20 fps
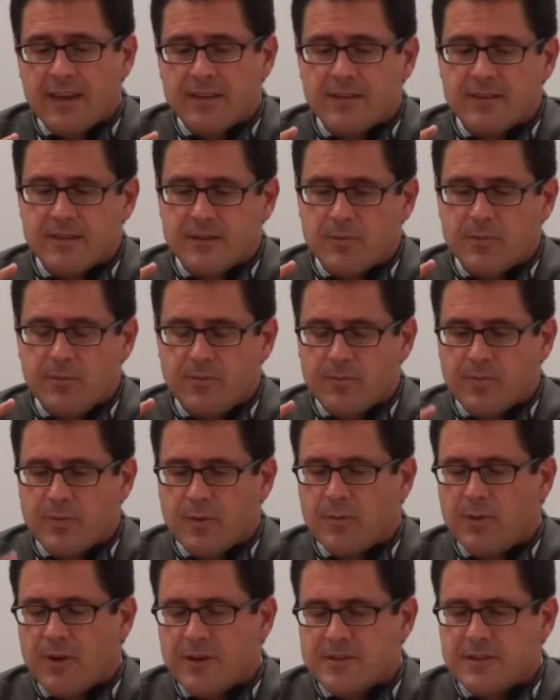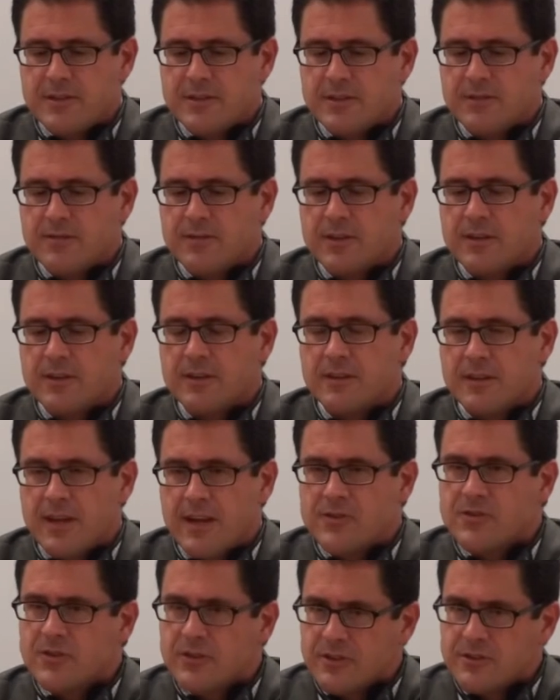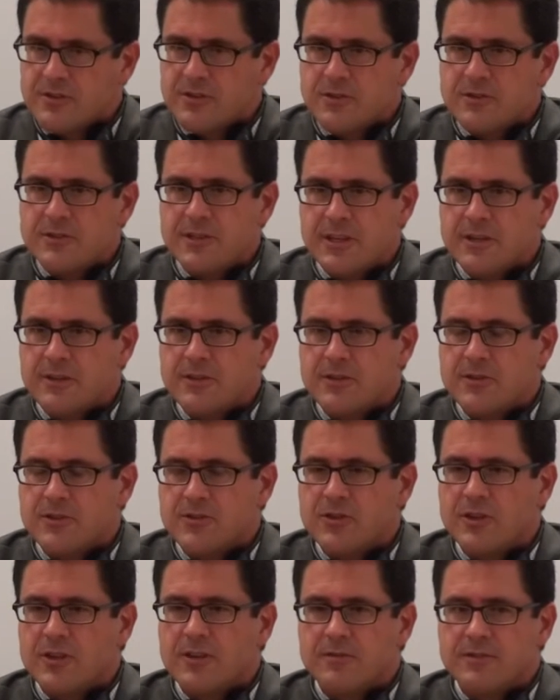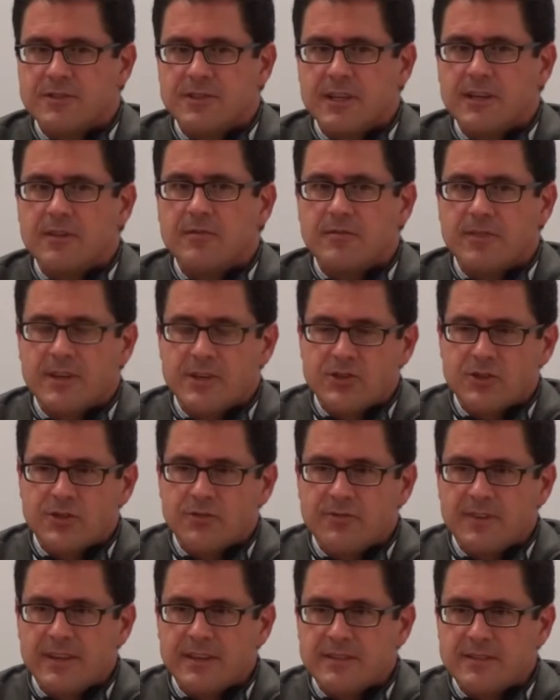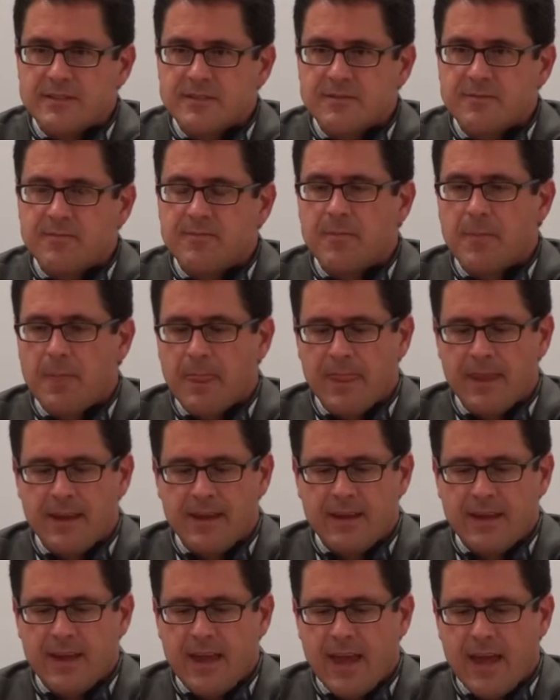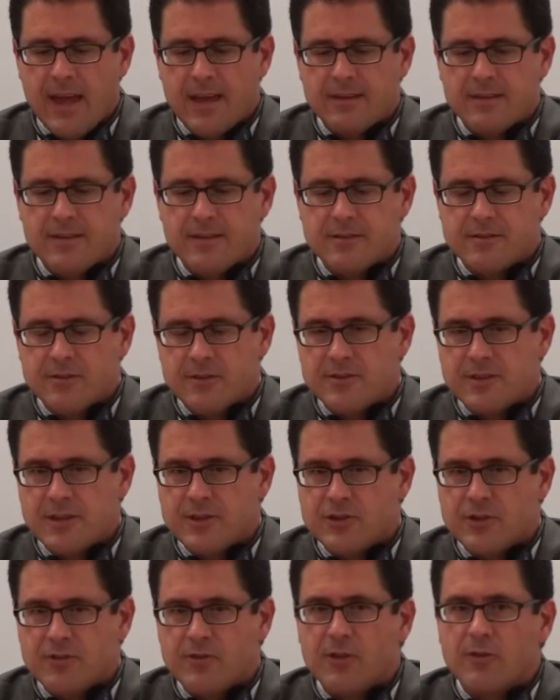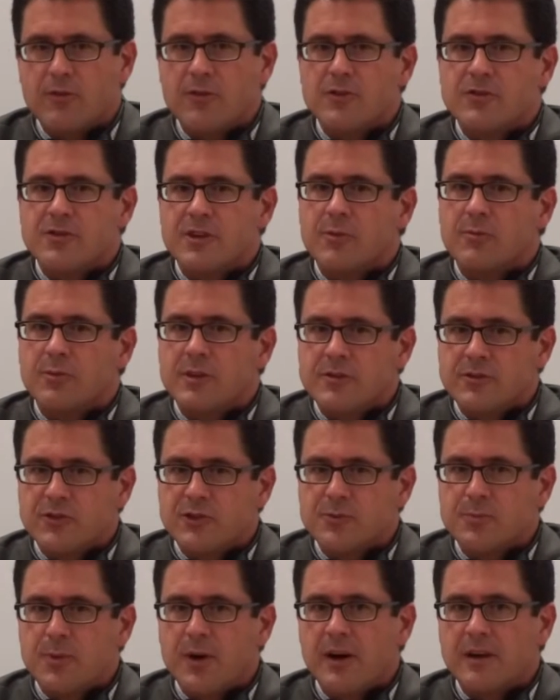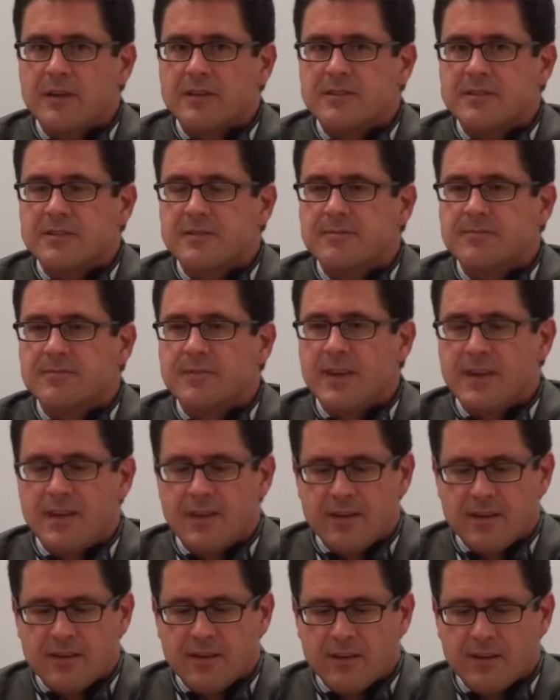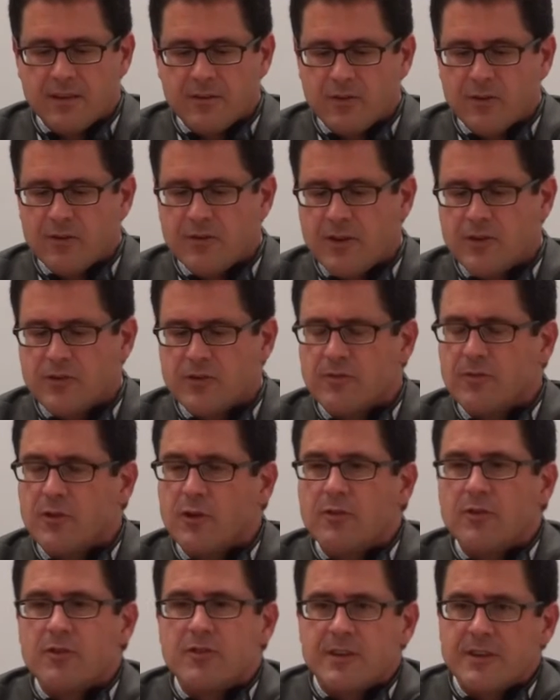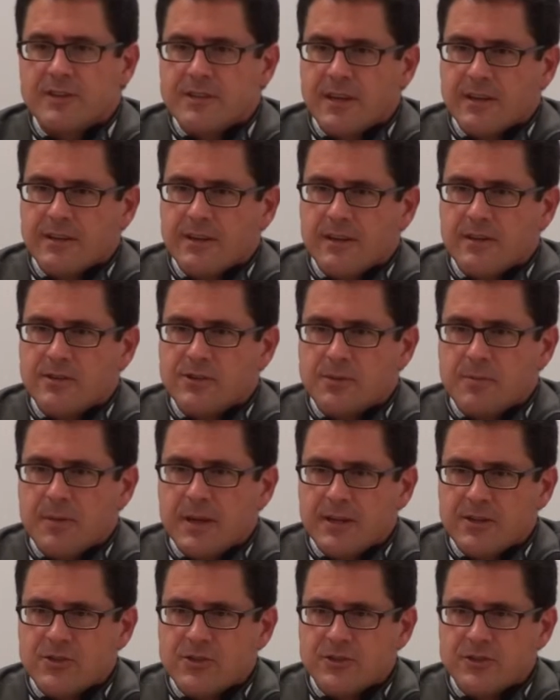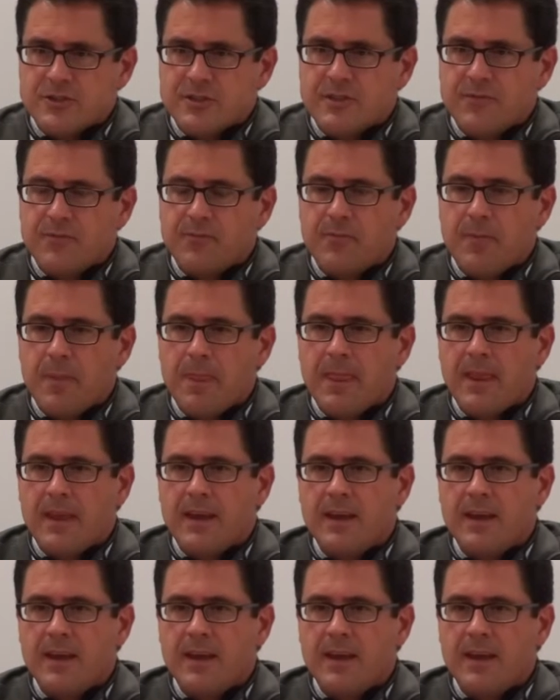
and the president of the National Association of Seed and Venture Funds, and the Association of University Research Parks, the Association of University Technology Managers,